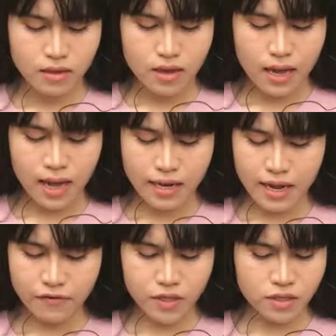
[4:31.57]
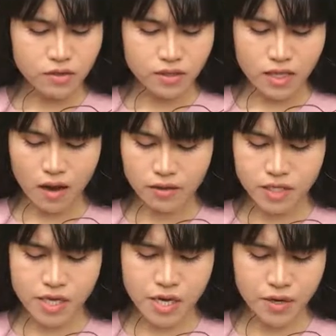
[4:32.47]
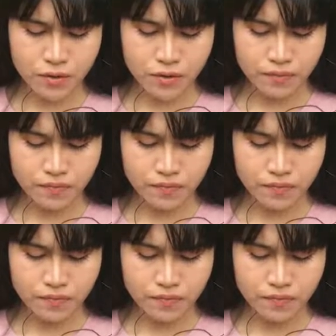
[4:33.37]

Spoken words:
I never could talk to you.